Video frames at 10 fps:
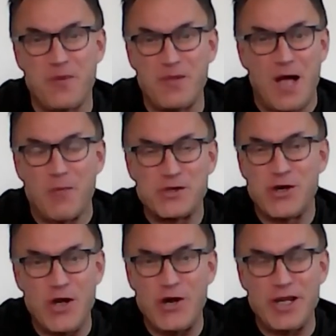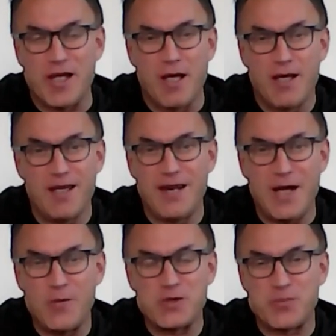language learning,
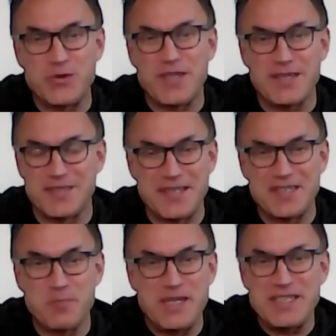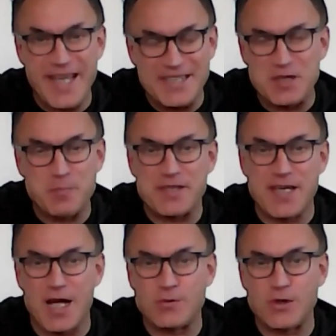language processing is mediated by
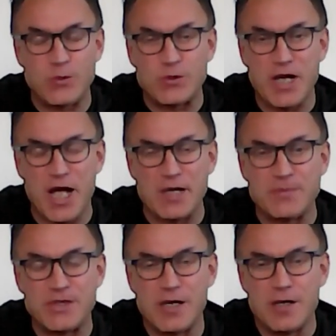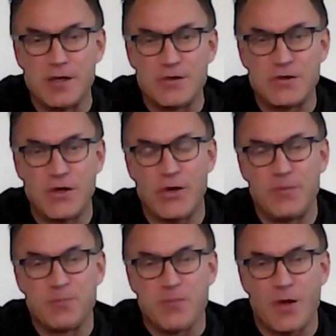sound at all times. So
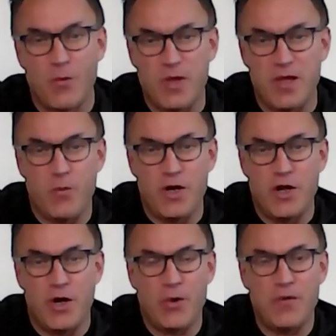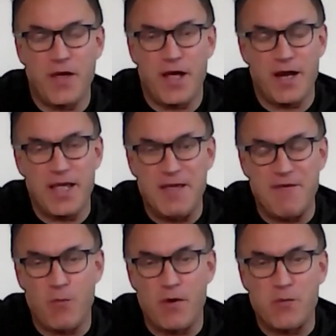we know that
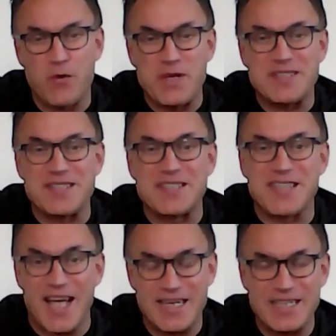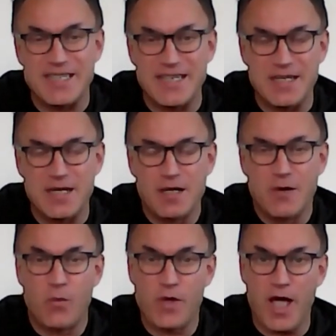even when we read silently,
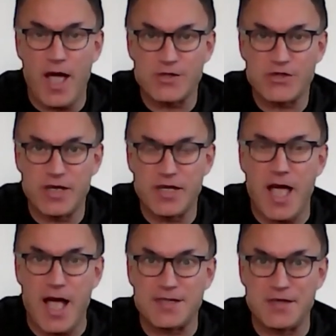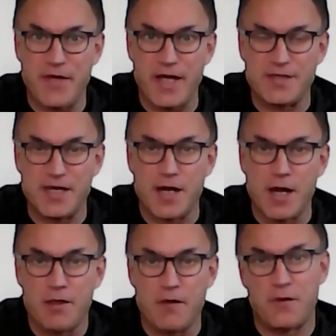we are actually activating
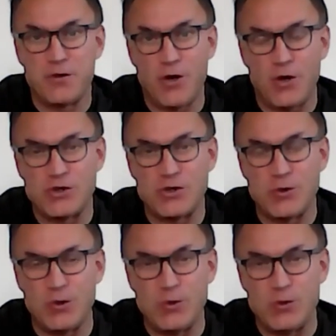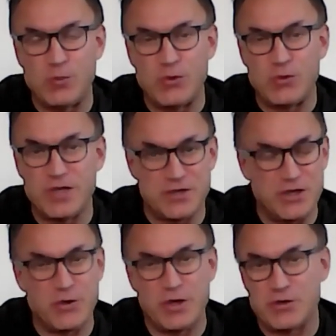the phonological loop or the
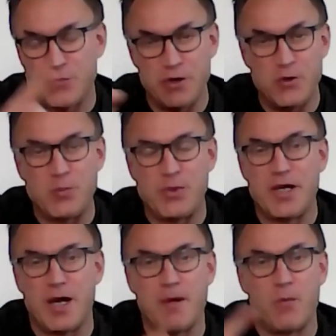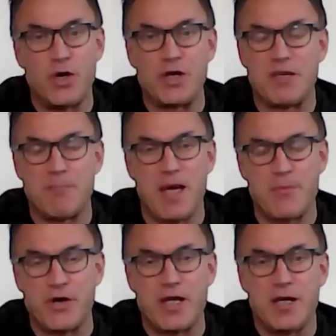articulatory loop in our working
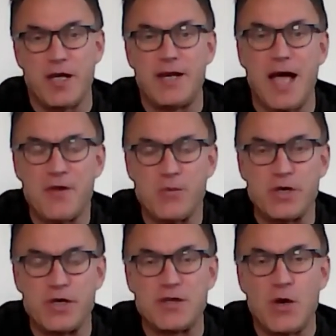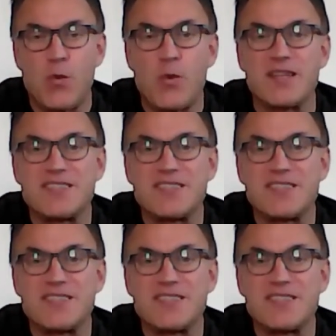memory. In other words, we are